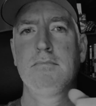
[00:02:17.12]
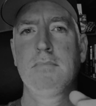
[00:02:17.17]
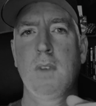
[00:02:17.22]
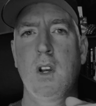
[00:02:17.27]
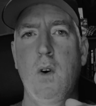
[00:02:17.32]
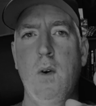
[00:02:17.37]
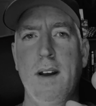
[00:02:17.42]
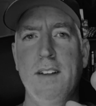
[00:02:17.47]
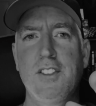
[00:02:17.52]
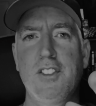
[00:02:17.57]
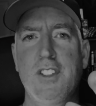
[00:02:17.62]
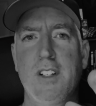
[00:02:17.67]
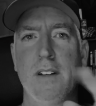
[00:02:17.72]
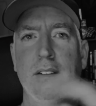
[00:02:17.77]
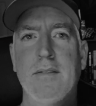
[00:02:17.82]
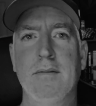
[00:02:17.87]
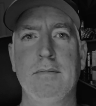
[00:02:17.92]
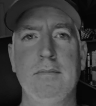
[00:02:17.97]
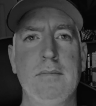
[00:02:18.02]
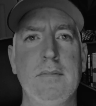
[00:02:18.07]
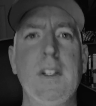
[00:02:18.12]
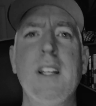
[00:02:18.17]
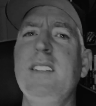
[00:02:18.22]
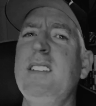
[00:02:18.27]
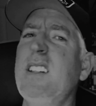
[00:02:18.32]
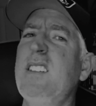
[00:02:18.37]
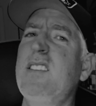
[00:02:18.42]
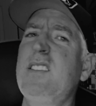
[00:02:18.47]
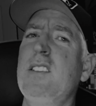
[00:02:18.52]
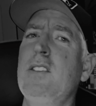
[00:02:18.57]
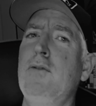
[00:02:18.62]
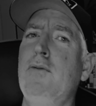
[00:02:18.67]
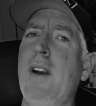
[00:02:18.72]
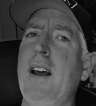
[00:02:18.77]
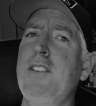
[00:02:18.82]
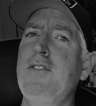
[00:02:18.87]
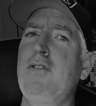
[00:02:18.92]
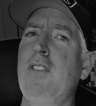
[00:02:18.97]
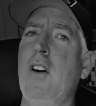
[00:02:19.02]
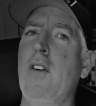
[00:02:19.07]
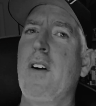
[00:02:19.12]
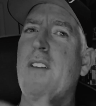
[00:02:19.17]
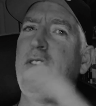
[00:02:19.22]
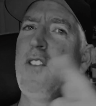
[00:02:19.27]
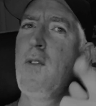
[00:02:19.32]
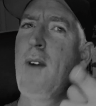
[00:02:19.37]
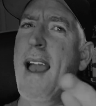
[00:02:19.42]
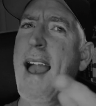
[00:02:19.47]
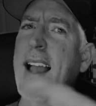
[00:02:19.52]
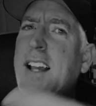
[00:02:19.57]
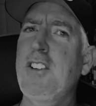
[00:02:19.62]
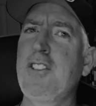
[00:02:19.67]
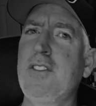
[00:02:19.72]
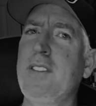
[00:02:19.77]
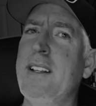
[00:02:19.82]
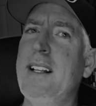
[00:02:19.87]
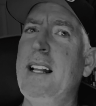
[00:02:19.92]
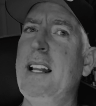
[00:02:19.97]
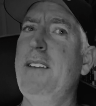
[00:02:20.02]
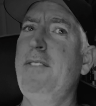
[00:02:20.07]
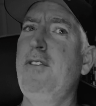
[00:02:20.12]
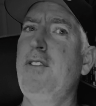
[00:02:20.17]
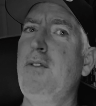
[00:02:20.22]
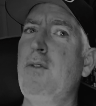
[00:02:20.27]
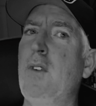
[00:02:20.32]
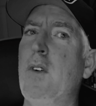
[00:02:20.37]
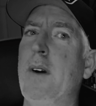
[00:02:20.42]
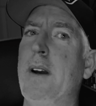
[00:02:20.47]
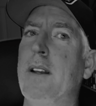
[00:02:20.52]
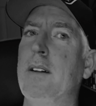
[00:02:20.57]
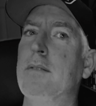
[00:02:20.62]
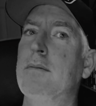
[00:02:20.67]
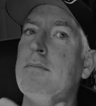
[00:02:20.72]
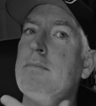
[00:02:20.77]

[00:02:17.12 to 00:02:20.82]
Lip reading: Question: is it still retro if you actually lived through it?